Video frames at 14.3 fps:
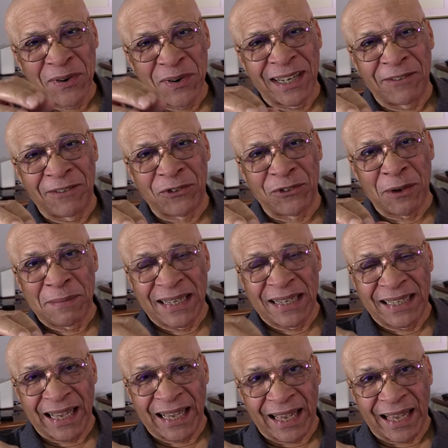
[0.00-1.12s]
after
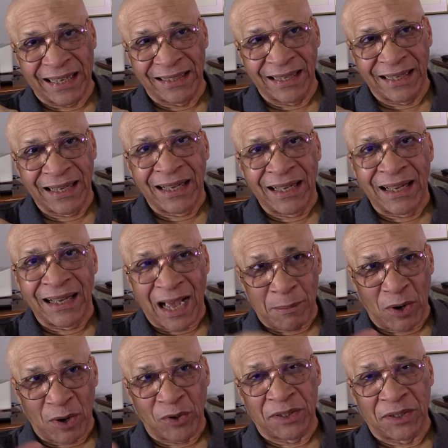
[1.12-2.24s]
Medicaid,
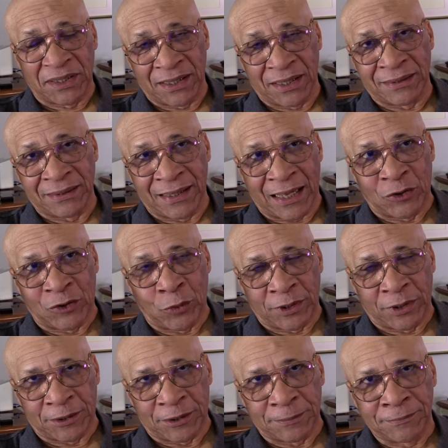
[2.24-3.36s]
among other things they are
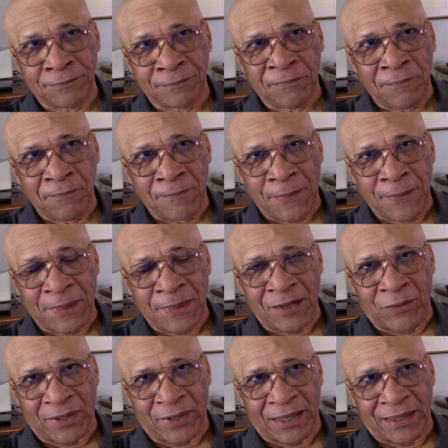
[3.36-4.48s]
doing.
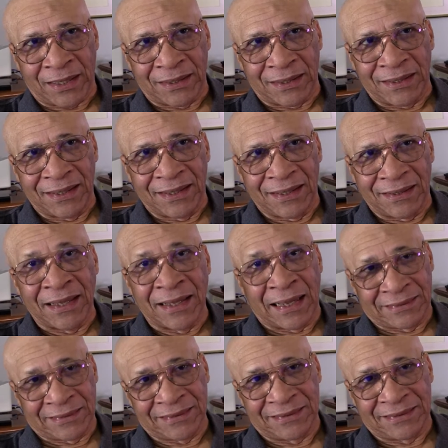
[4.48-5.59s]
Okay?
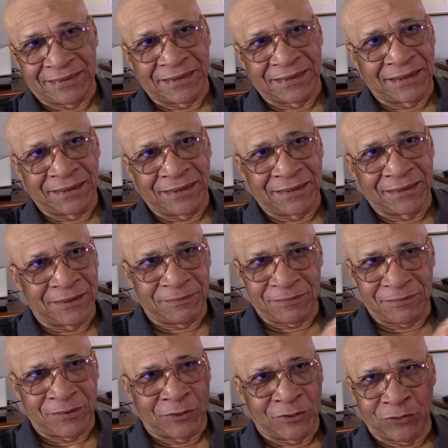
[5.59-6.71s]
Yes.
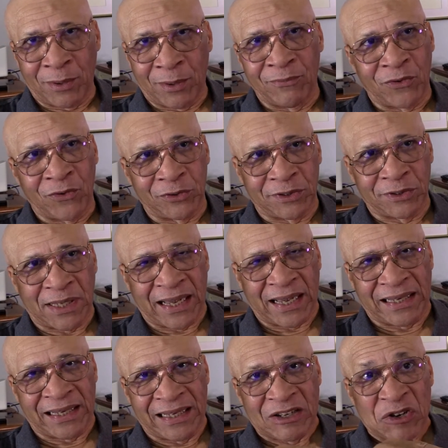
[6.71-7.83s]
The Trump voters are
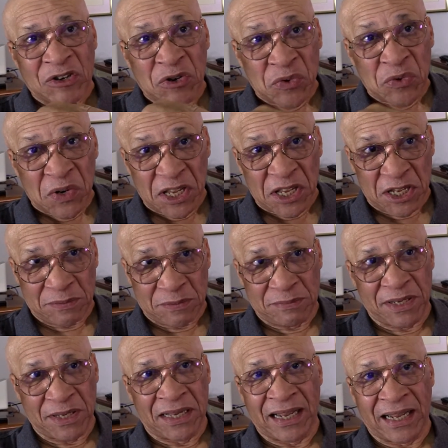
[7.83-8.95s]
getting creamed.
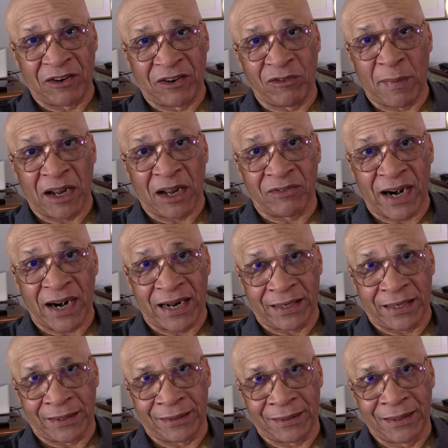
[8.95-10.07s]
A lot of them are
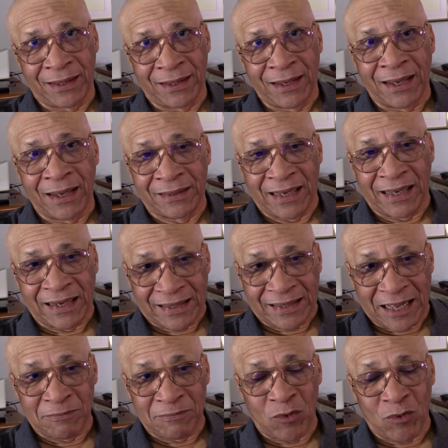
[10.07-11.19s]
crying. And there are a
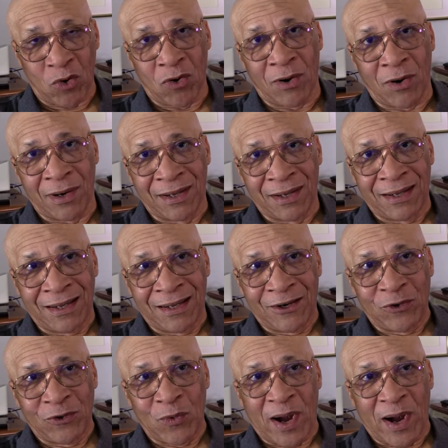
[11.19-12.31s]
lot more
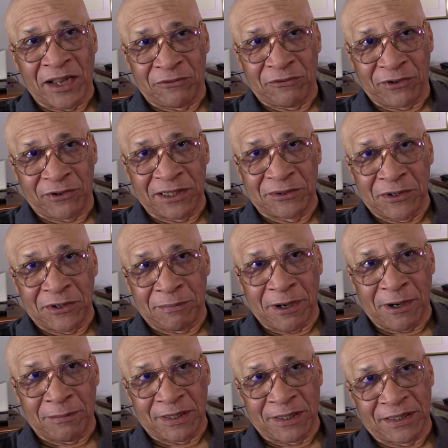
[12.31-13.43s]
who are afraid to go
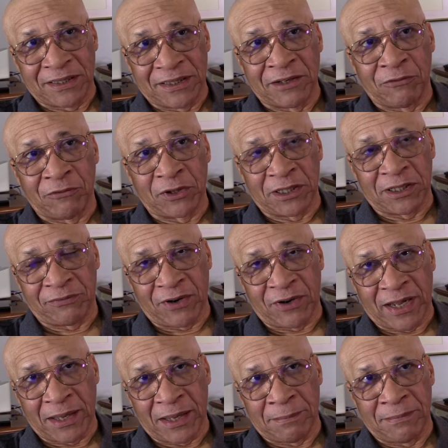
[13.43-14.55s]
public. They voted for
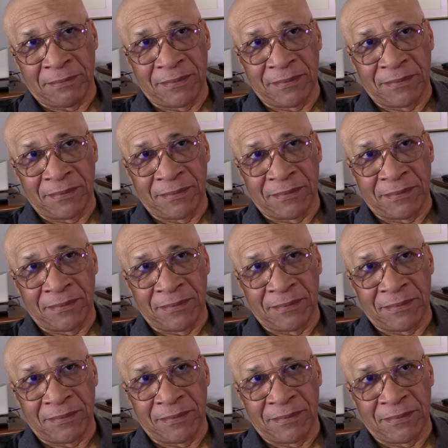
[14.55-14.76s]
him.